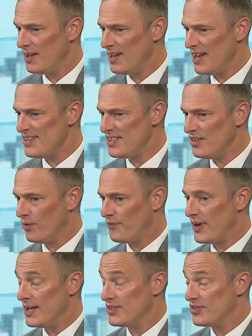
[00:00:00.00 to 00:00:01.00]
Is it not
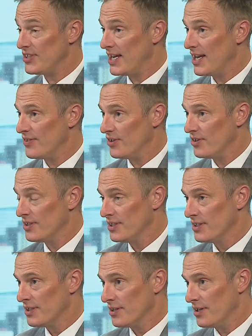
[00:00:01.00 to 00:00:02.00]
fair to say that
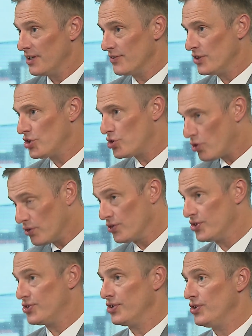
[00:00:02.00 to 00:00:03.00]
the
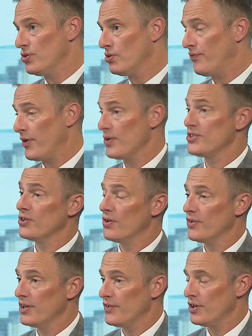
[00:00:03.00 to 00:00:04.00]
tranche that you're focusing
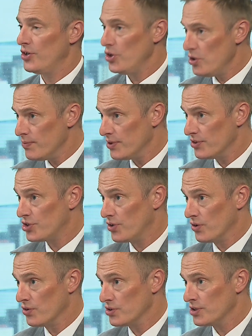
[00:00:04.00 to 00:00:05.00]
on, the human
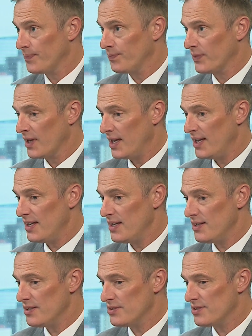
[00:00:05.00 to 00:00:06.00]
tranche,
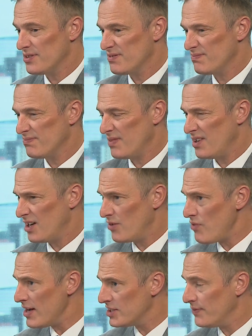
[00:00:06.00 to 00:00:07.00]
is a
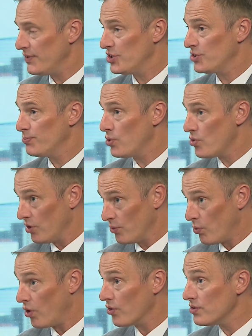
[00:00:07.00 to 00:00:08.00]
relatively smaller
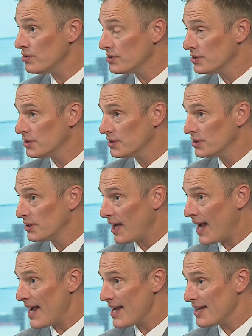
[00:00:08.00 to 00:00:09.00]
one?
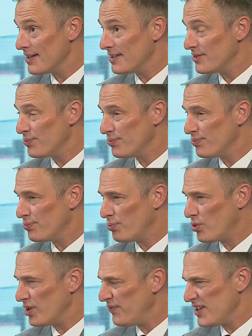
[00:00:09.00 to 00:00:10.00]
And
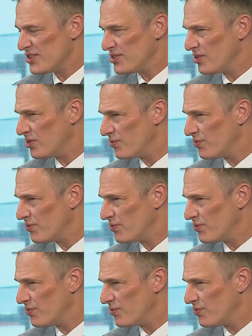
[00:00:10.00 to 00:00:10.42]
what if it's not